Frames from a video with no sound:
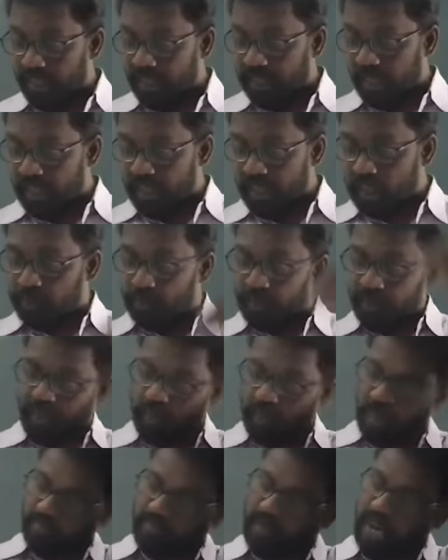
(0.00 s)
metallic
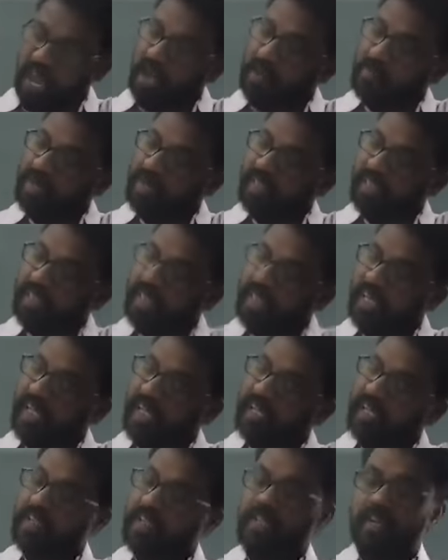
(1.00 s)
sphere of
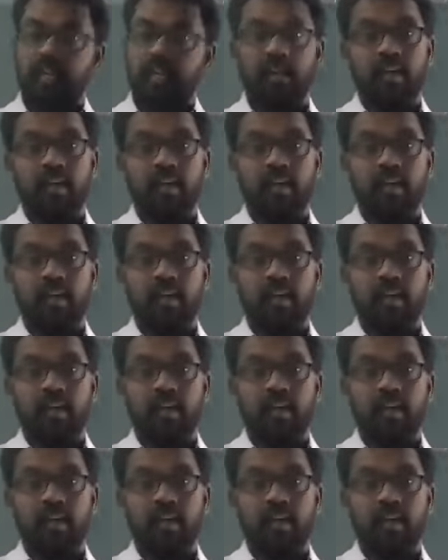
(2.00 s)
diameter,